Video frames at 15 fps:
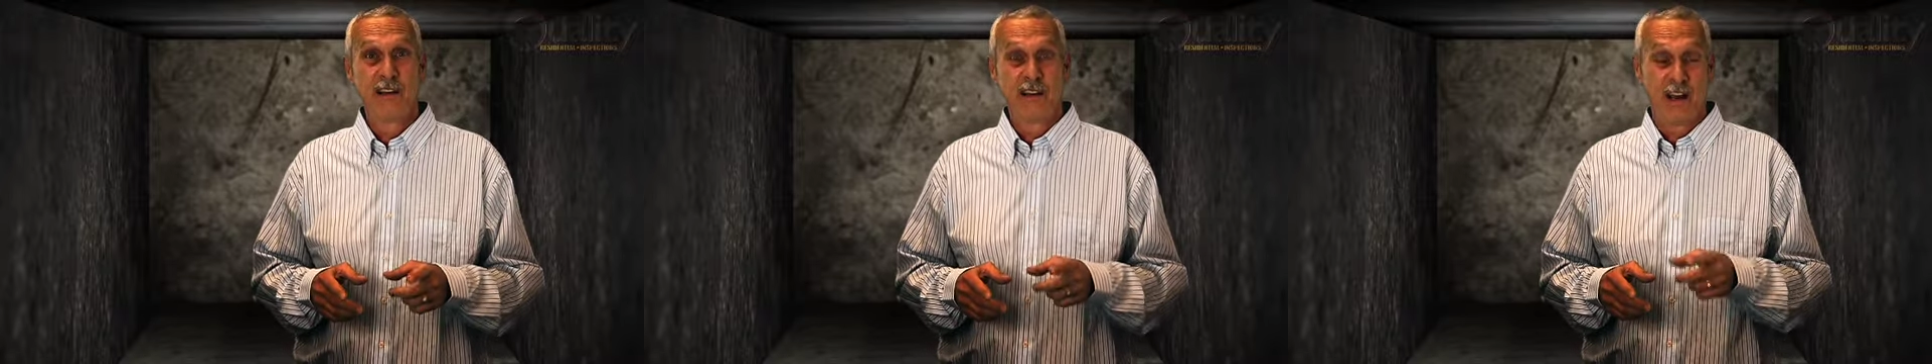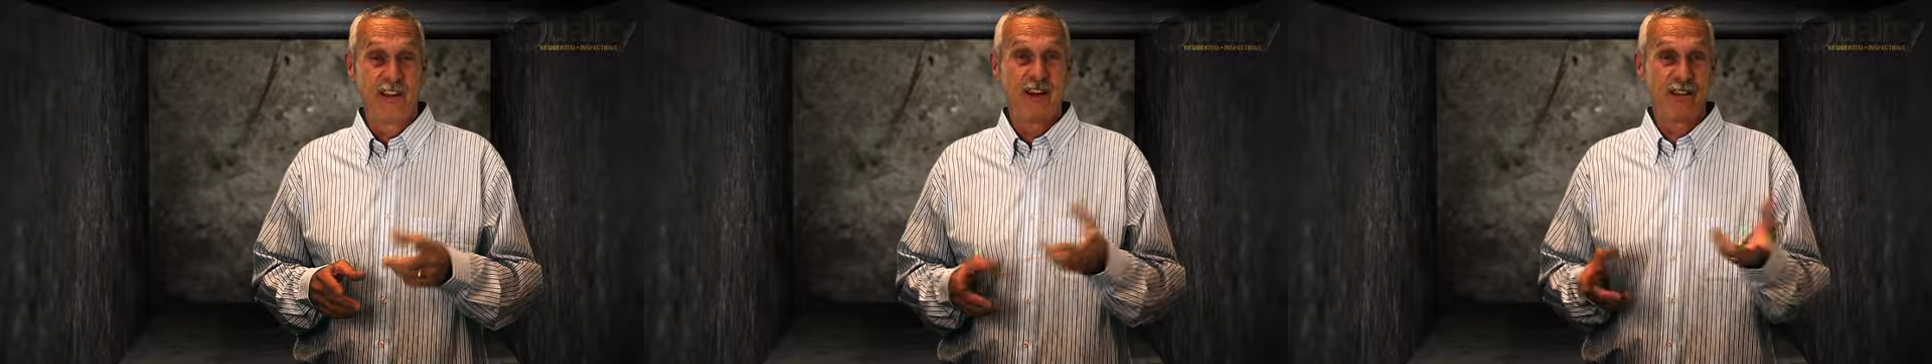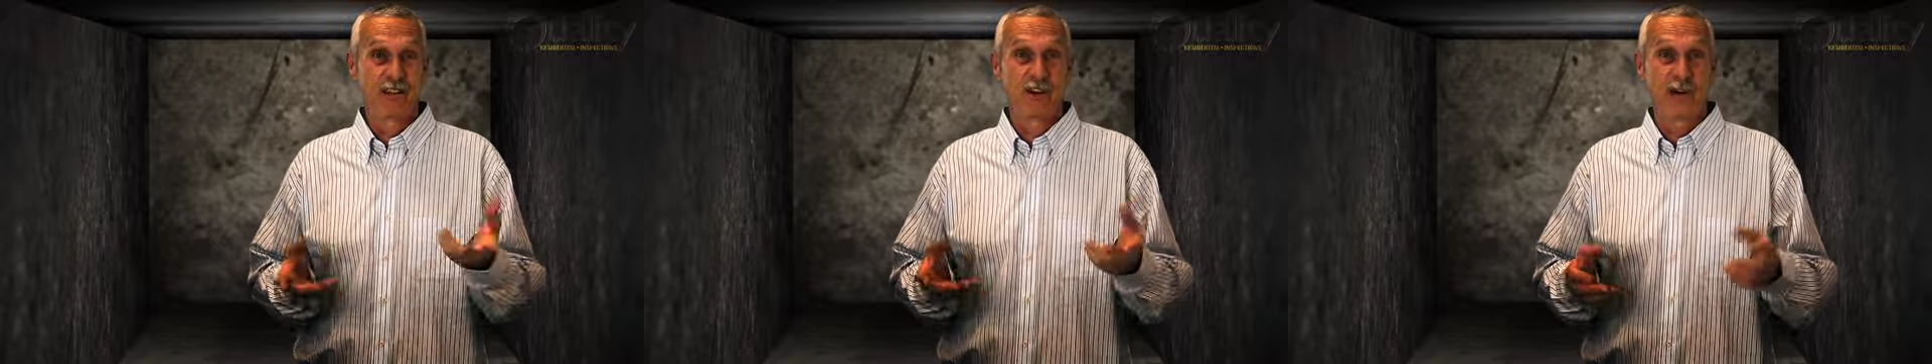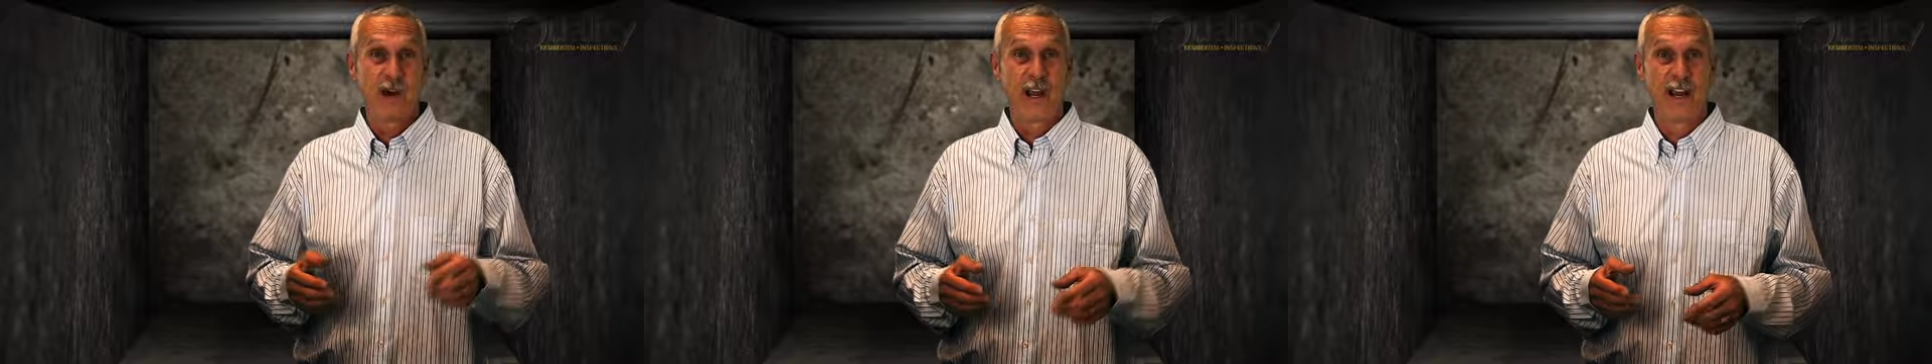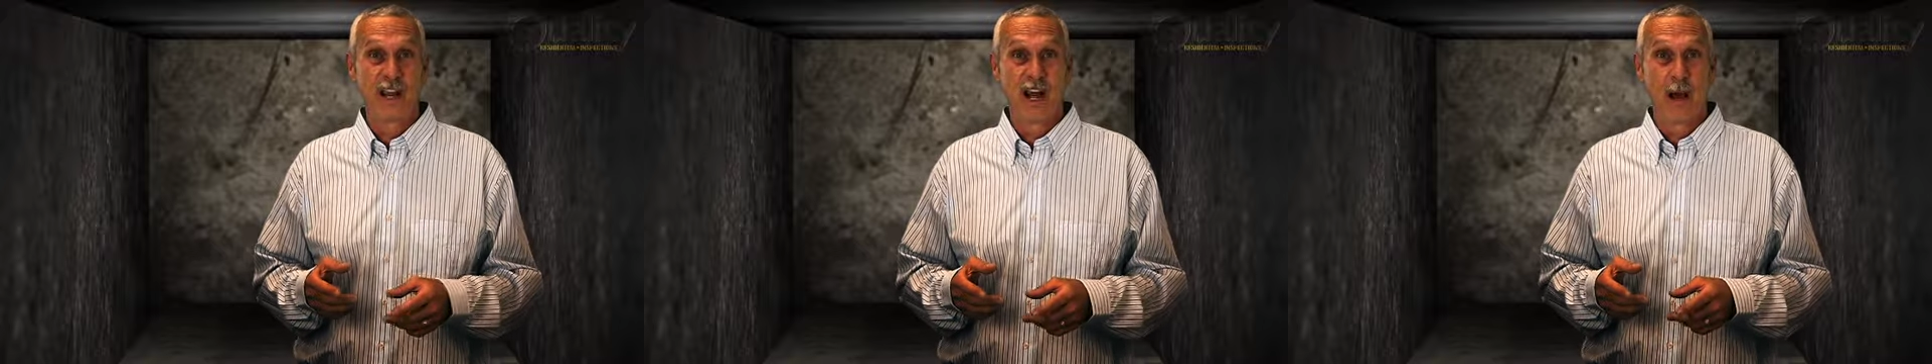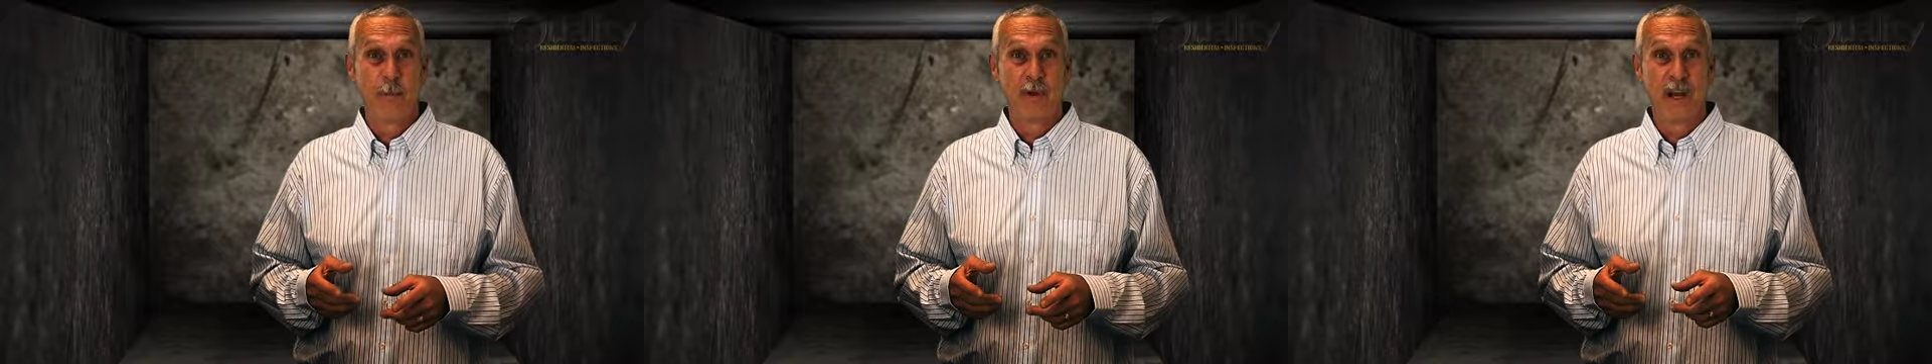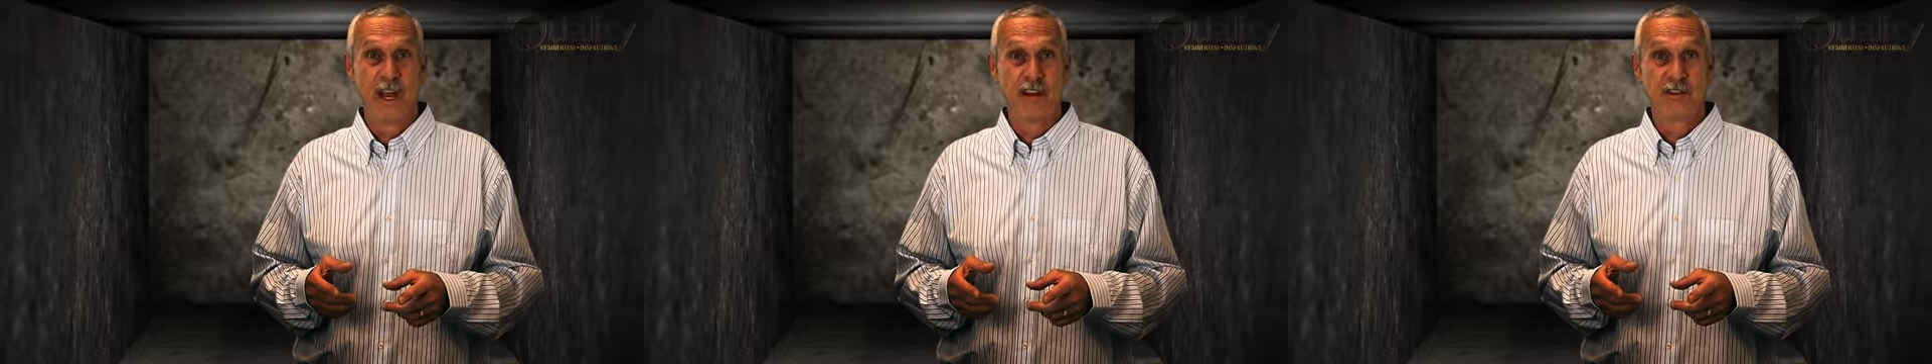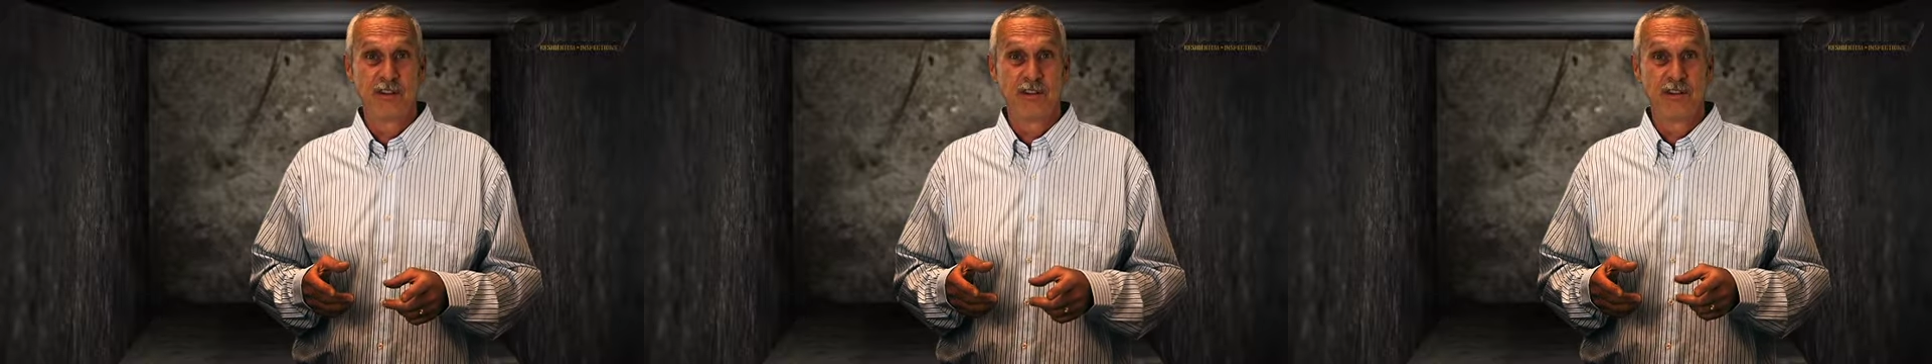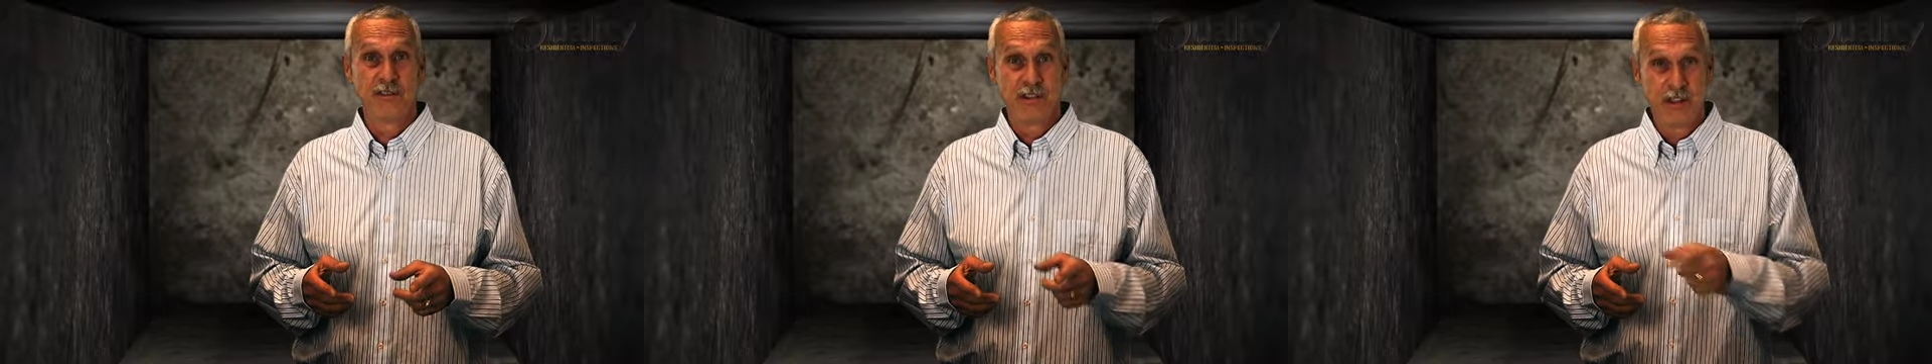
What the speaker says: Now there's a great combination,